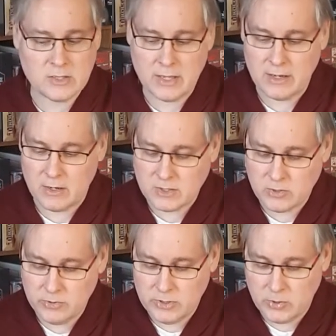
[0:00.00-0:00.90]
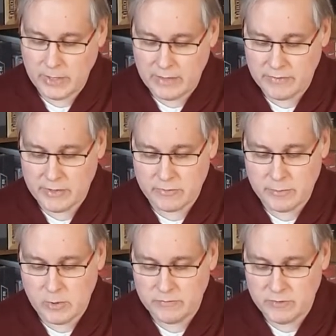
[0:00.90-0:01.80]
And also you don't have any
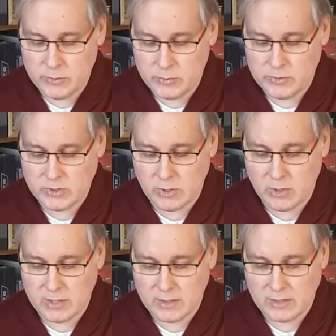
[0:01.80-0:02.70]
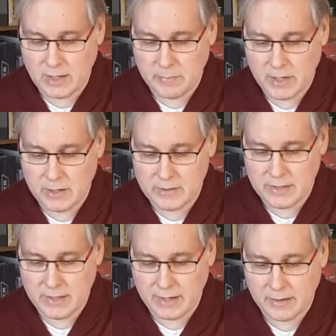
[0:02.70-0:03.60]
remote views to look at the top card of the
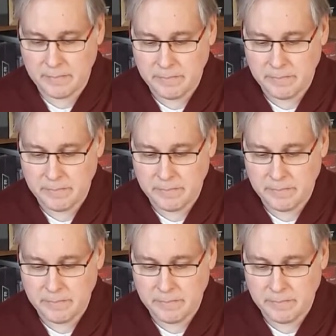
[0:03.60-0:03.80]
deck.